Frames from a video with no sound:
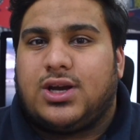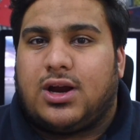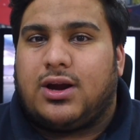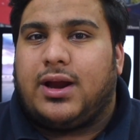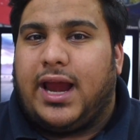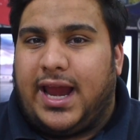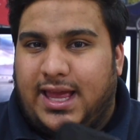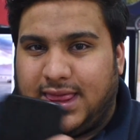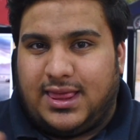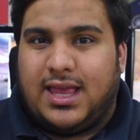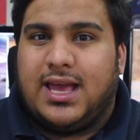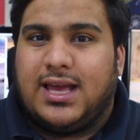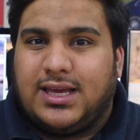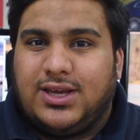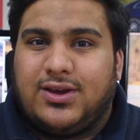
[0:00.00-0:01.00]
are and
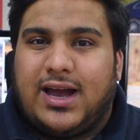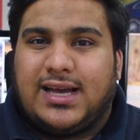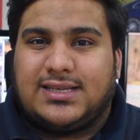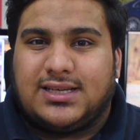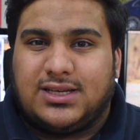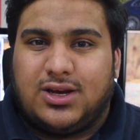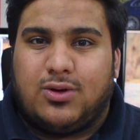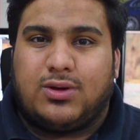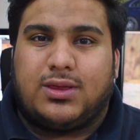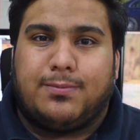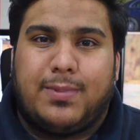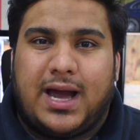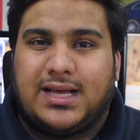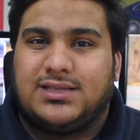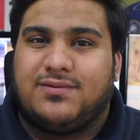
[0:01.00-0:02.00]
you guys can know what the
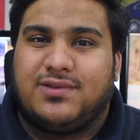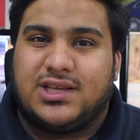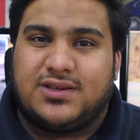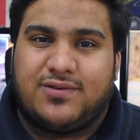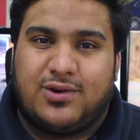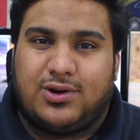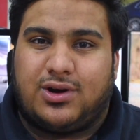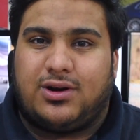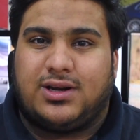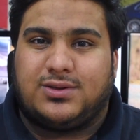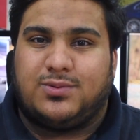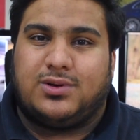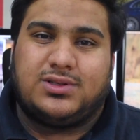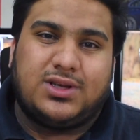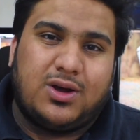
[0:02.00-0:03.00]
bads of this phone are
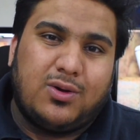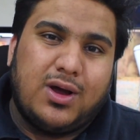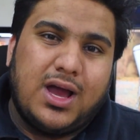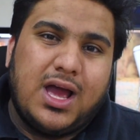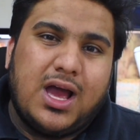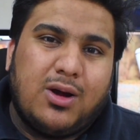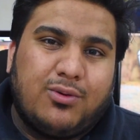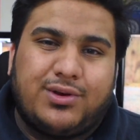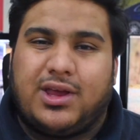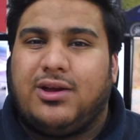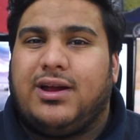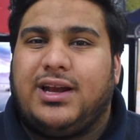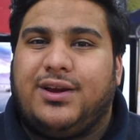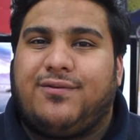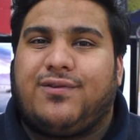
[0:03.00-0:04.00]
as well. So
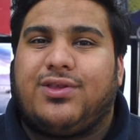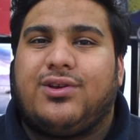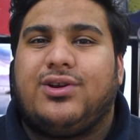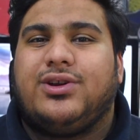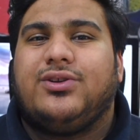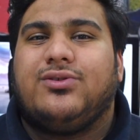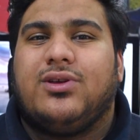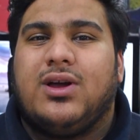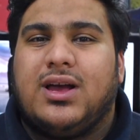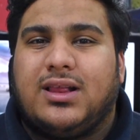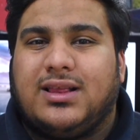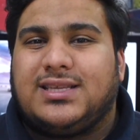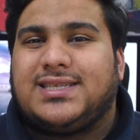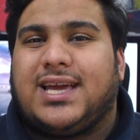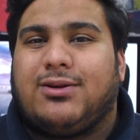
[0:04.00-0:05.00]
without any further ado, let's